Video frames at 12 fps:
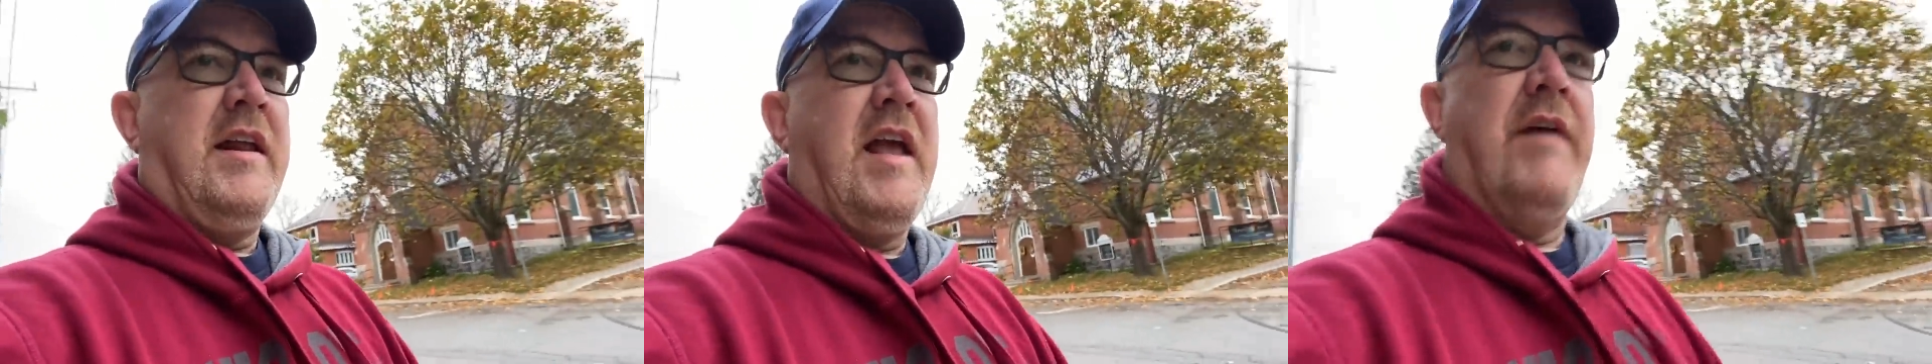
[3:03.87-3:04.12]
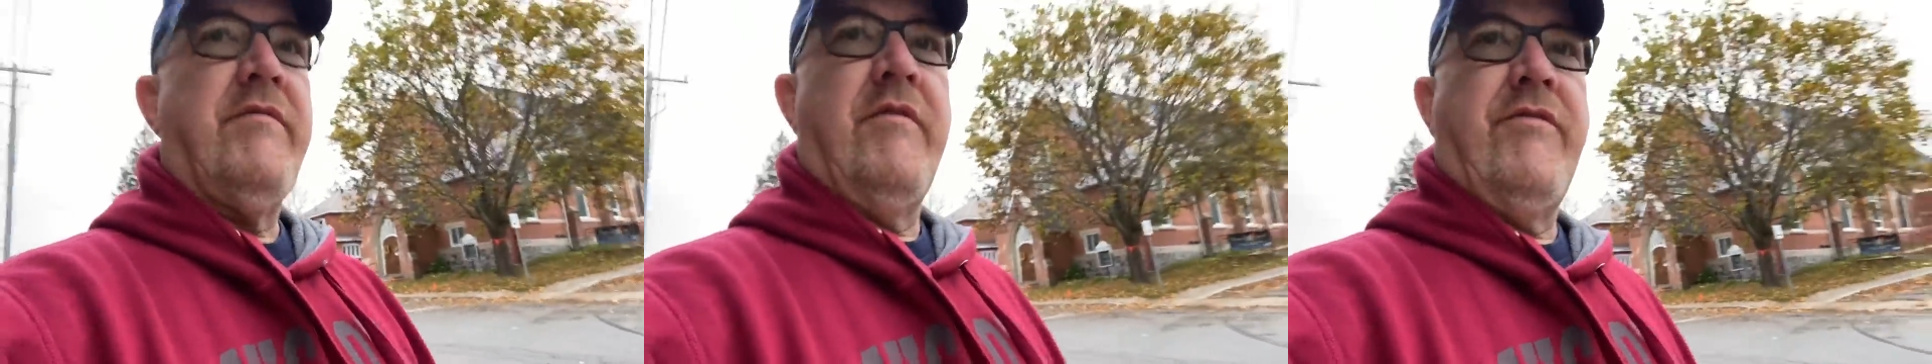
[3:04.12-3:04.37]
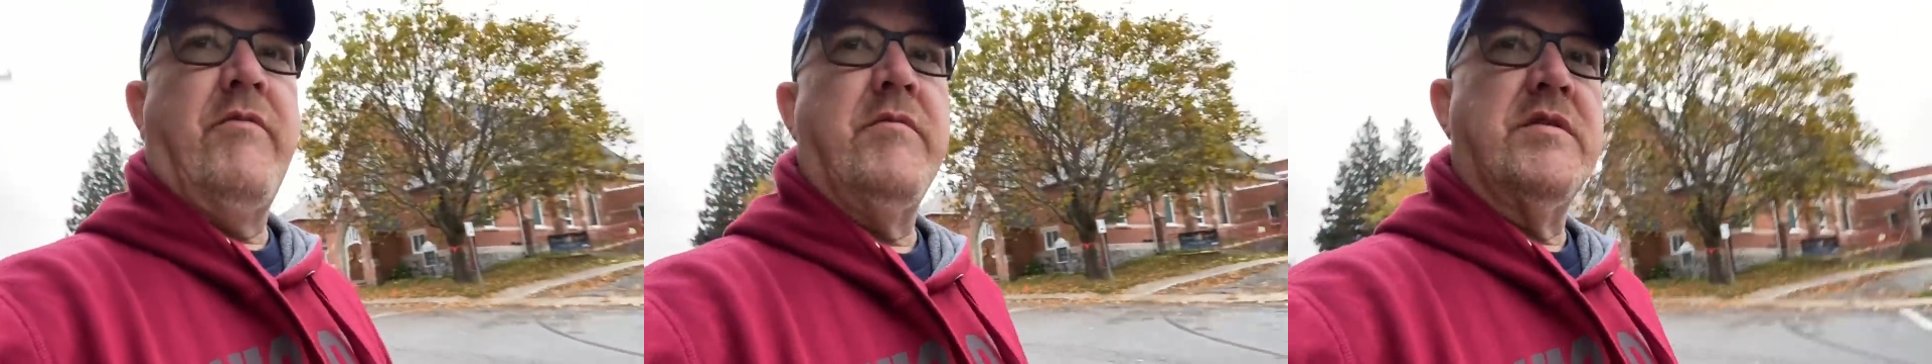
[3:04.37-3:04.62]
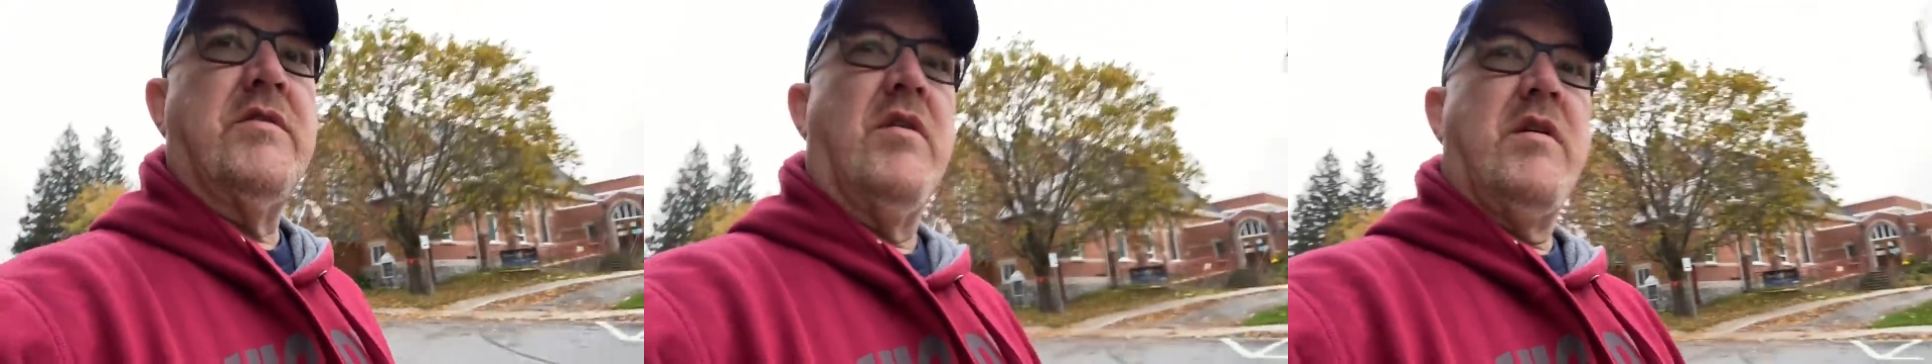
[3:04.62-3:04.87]
Kevin from
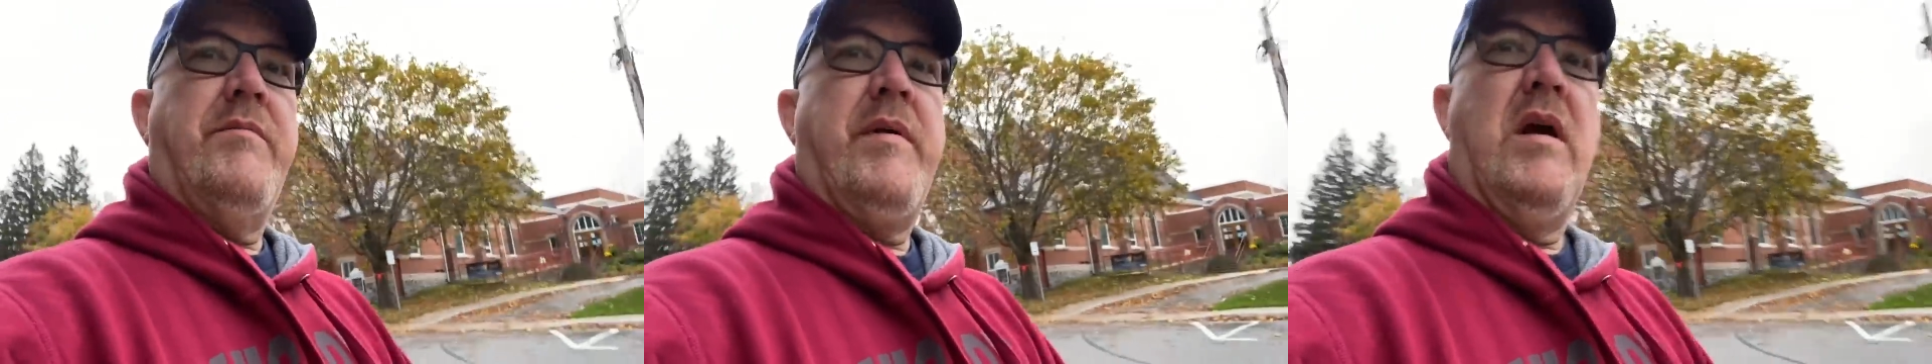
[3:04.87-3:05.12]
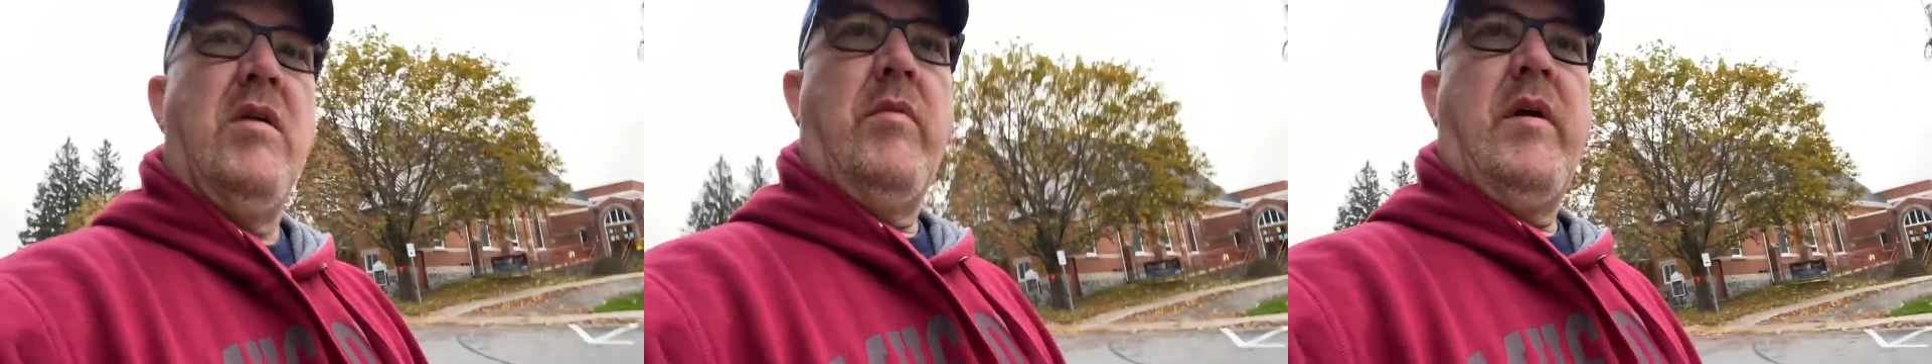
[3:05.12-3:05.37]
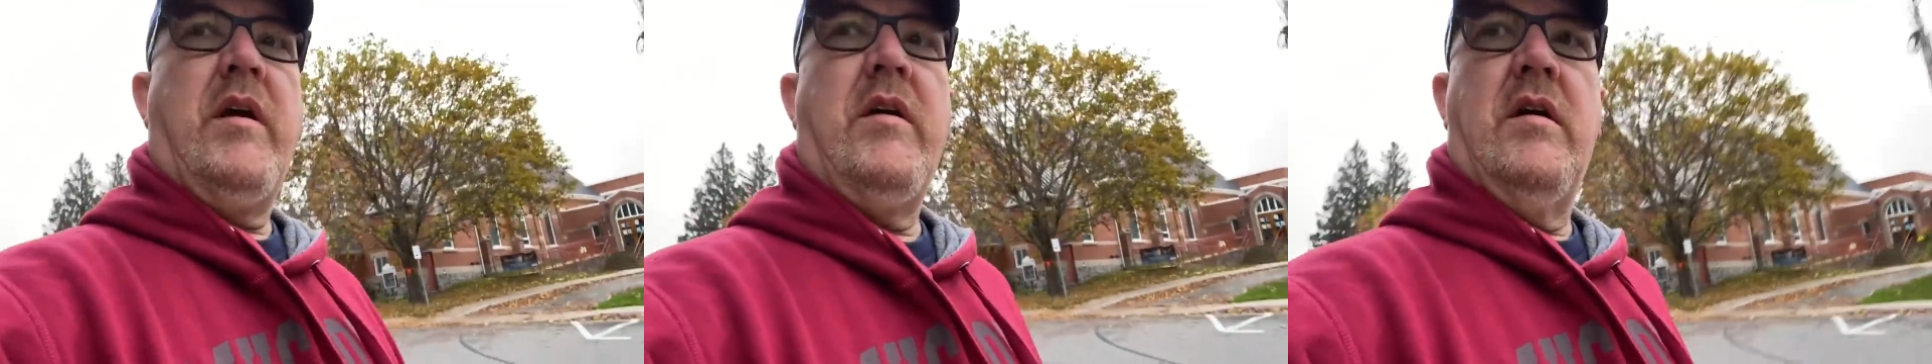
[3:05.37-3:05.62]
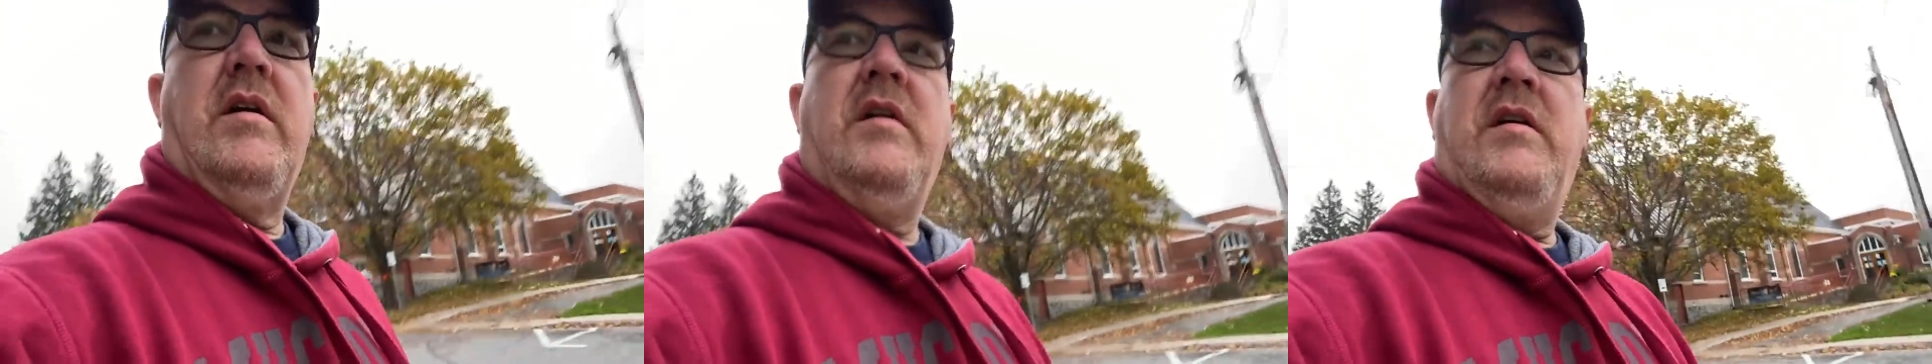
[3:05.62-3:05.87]
Muskoka
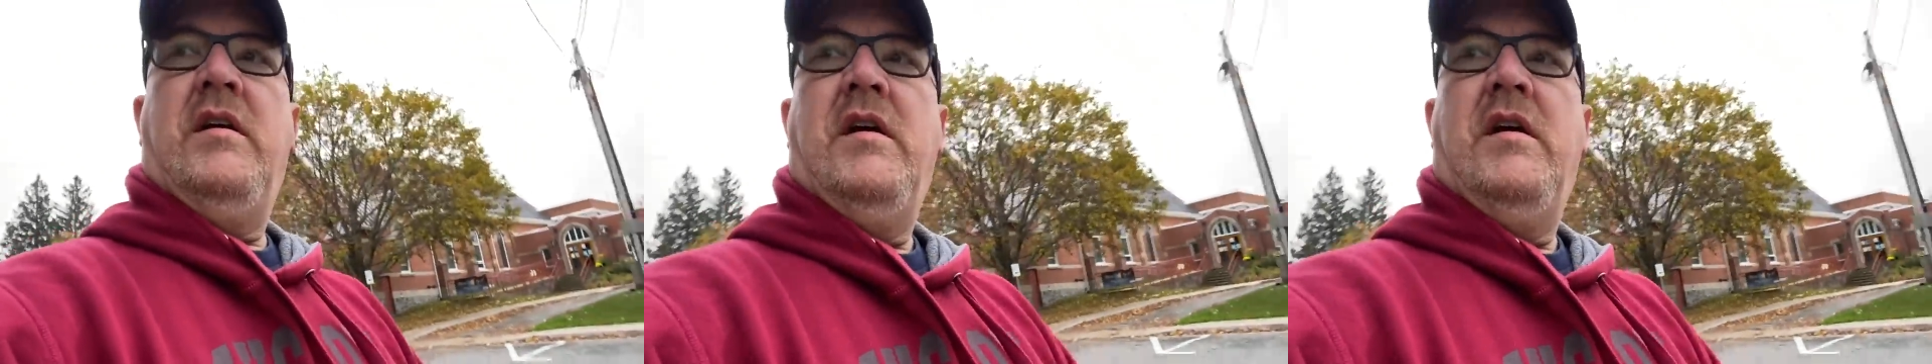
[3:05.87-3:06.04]
Bearware